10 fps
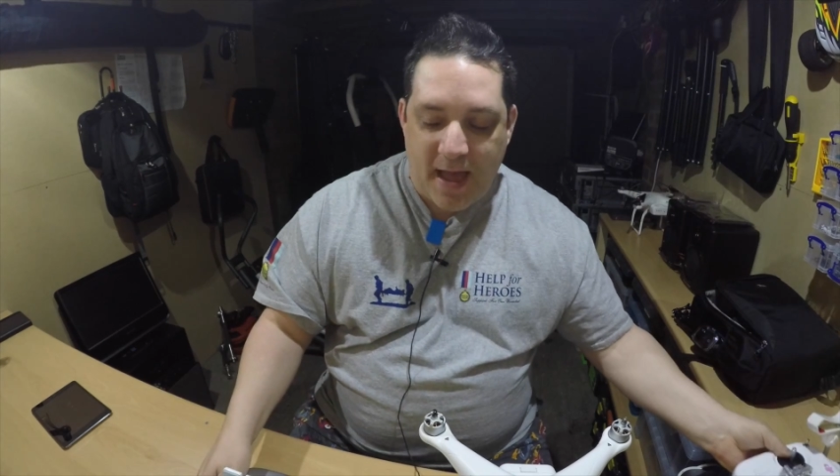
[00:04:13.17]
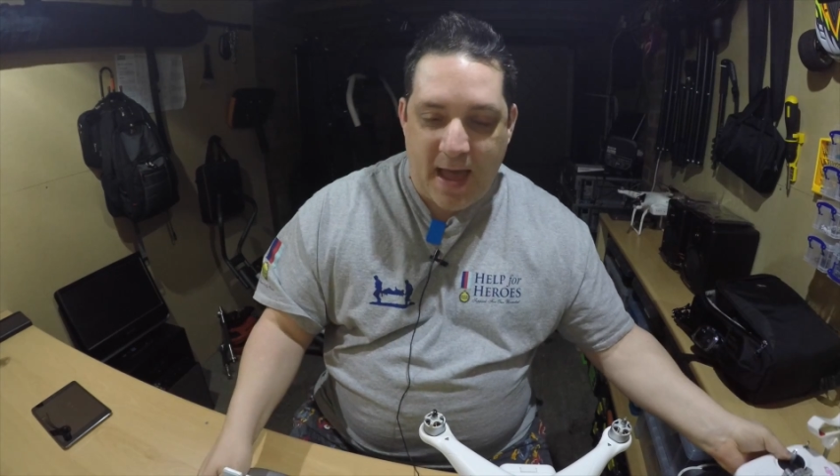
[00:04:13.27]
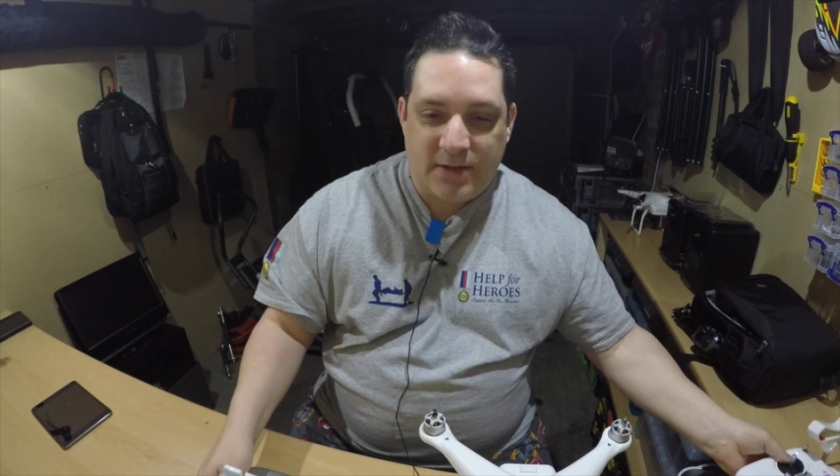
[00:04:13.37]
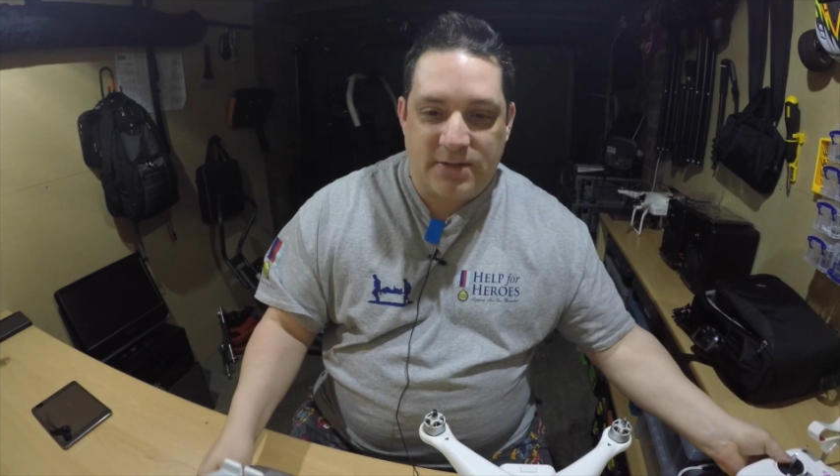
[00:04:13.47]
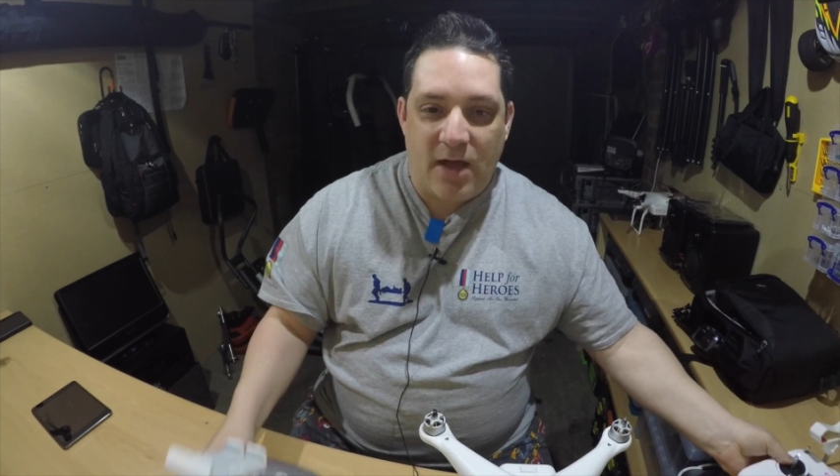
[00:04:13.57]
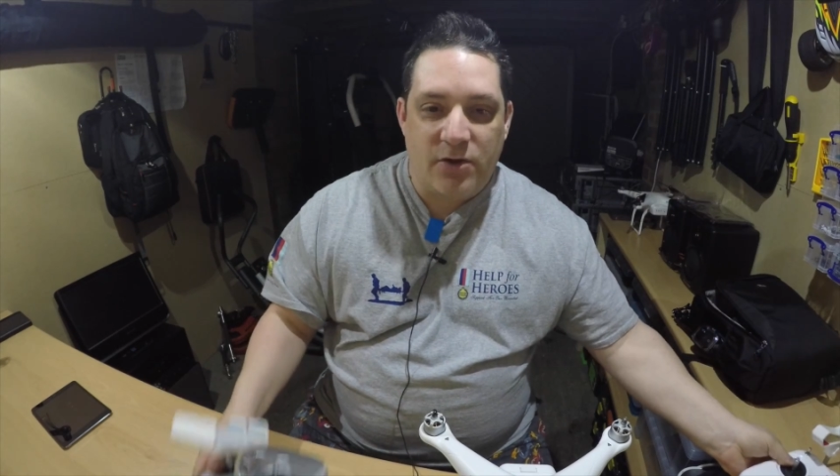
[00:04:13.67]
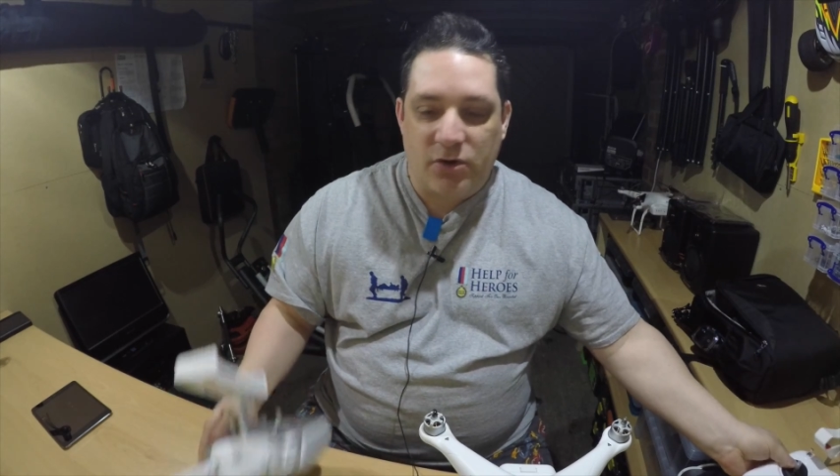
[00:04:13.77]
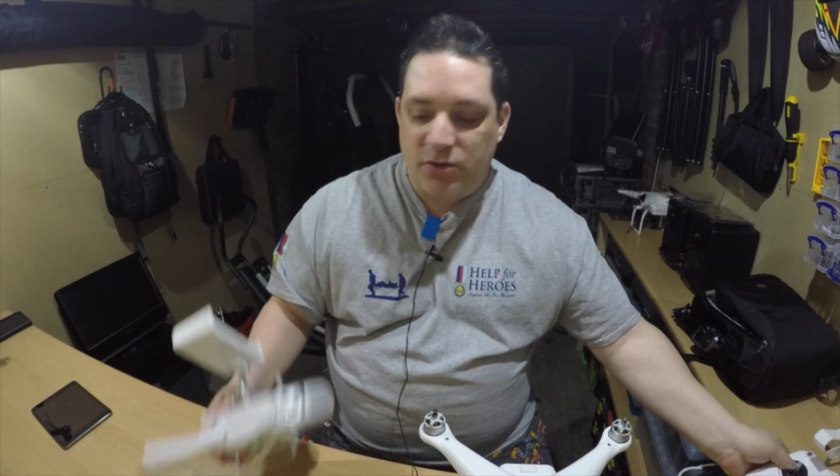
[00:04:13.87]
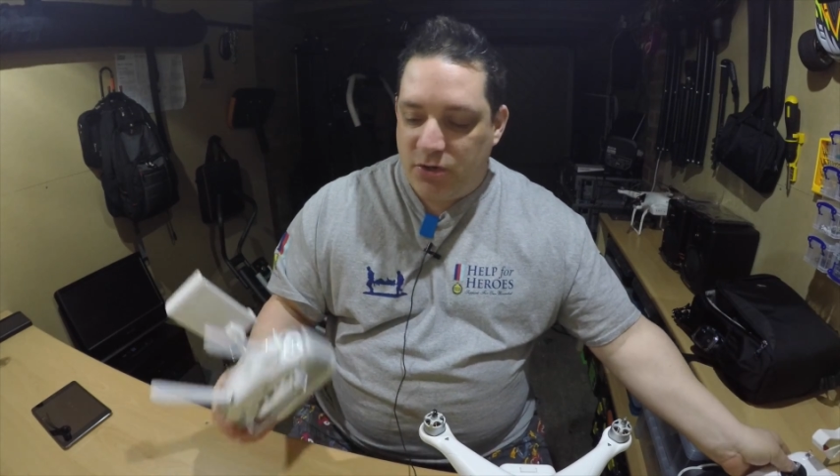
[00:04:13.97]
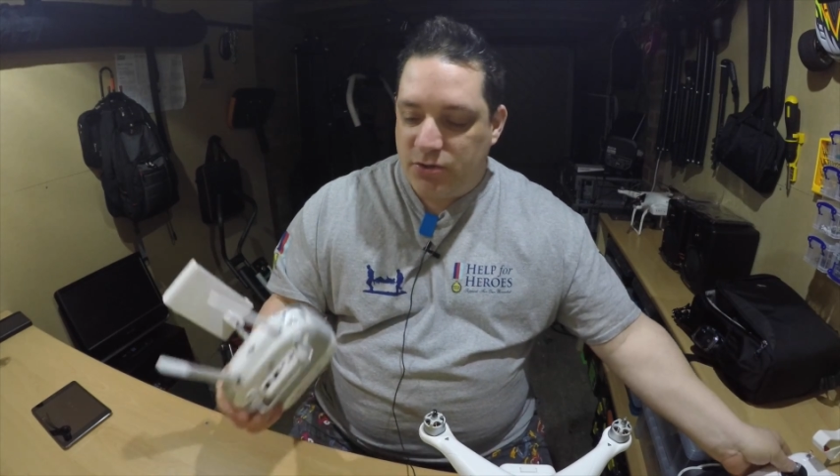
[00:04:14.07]
And now you've
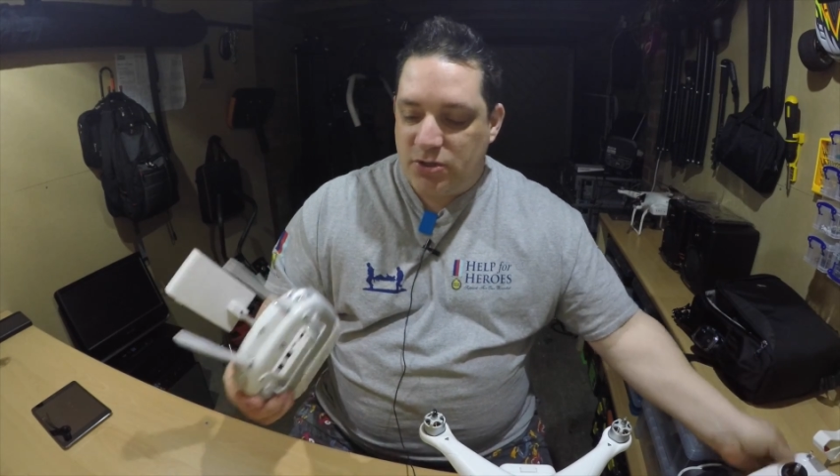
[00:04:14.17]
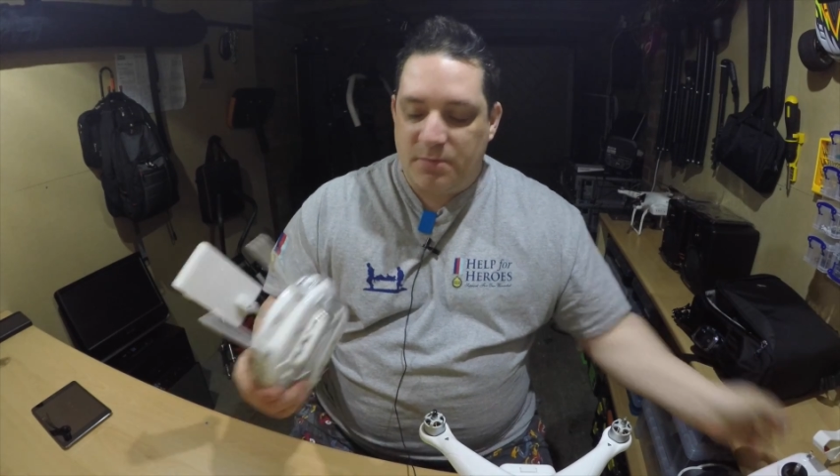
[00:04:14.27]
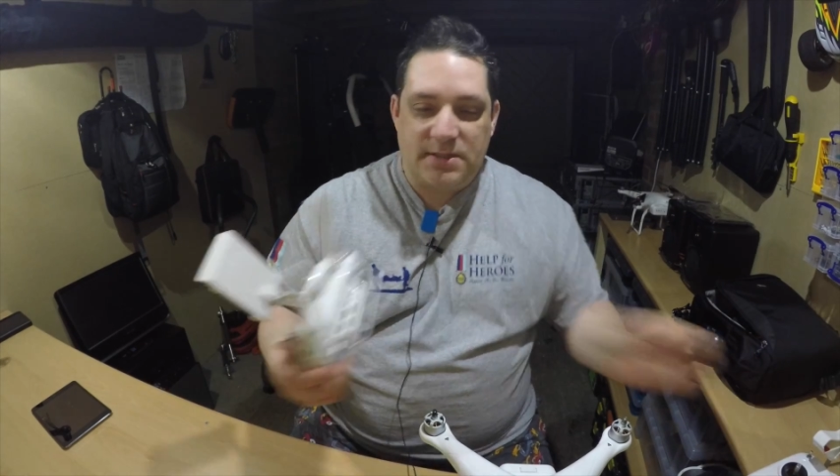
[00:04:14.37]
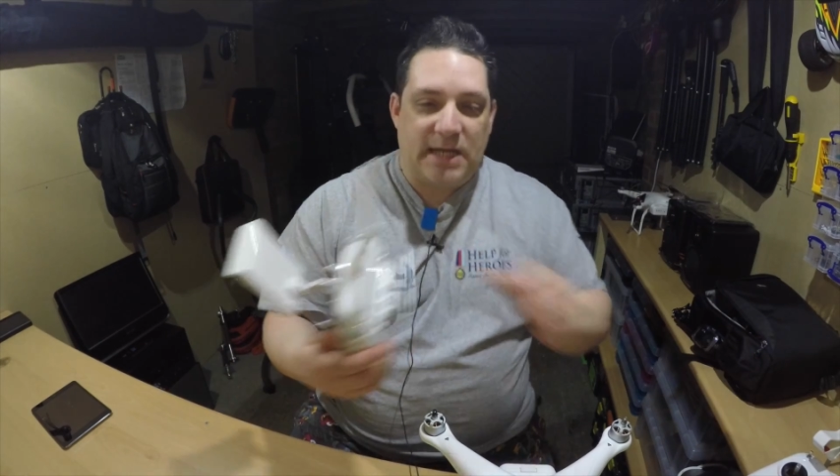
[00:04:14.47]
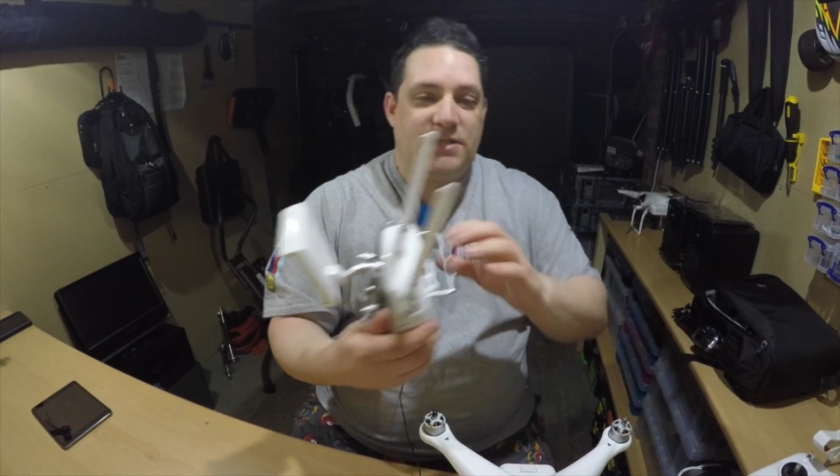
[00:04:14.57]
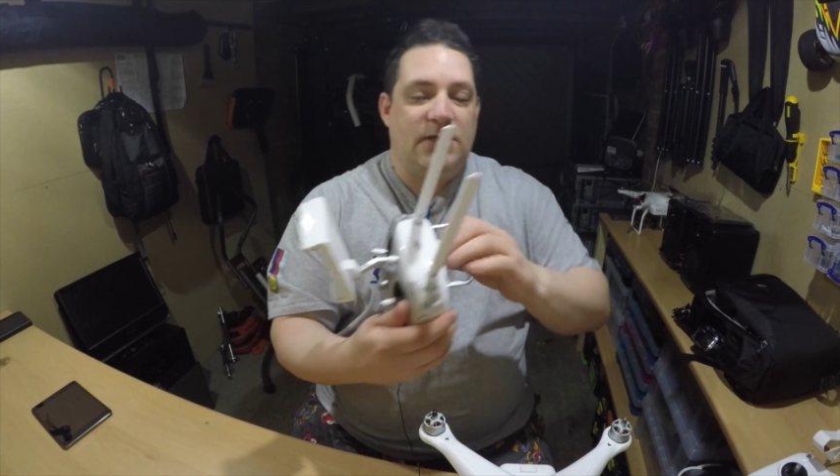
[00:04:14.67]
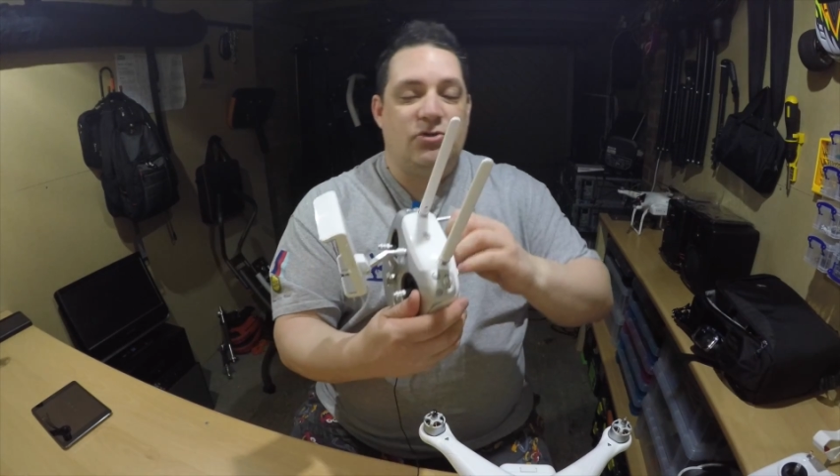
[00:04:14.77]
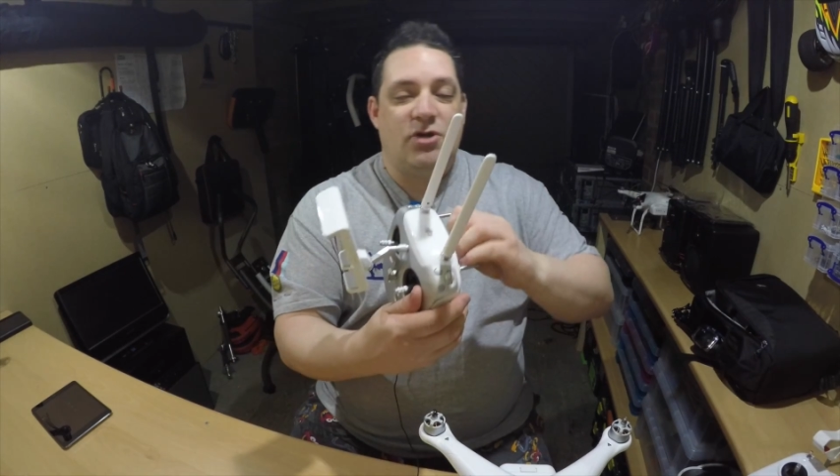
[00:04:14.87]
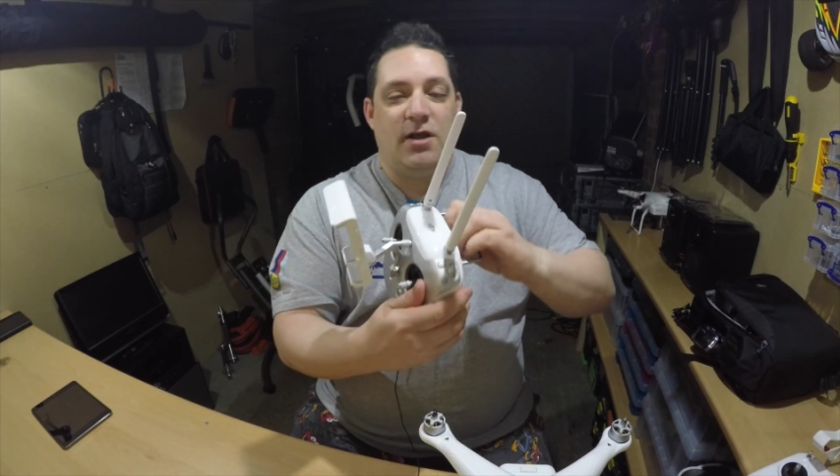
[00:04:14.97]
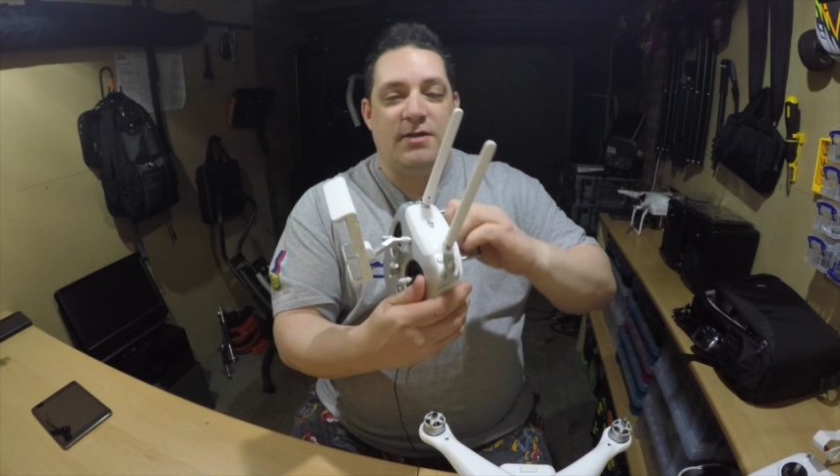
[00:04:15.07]
got the new super sexy controller,